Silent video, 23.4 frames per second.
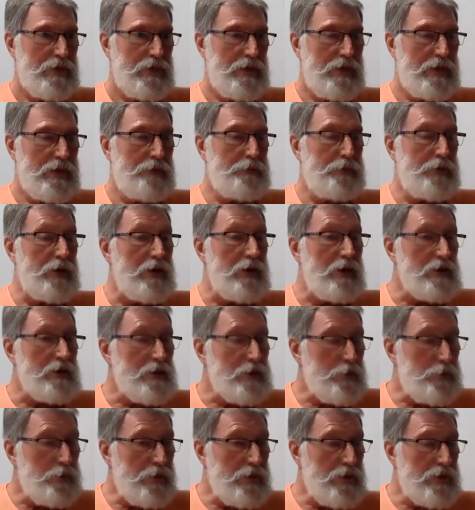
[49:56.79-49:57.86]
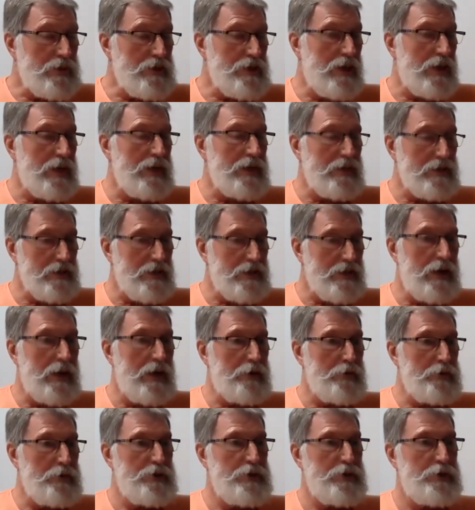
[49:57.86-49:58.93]
It appears to be designed is the
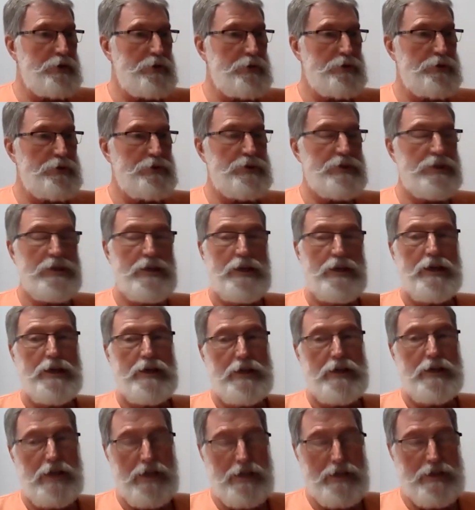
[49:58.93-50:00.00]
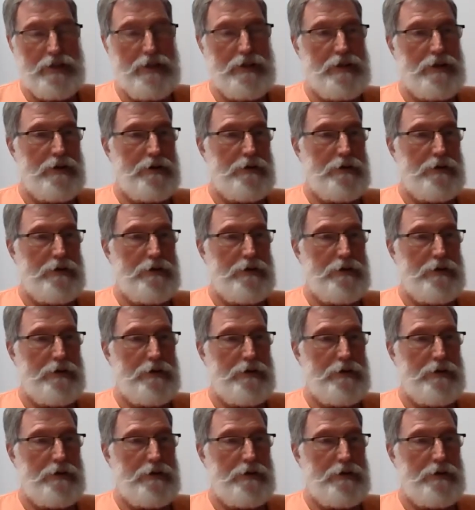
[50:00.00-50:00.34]
language he used. Yes,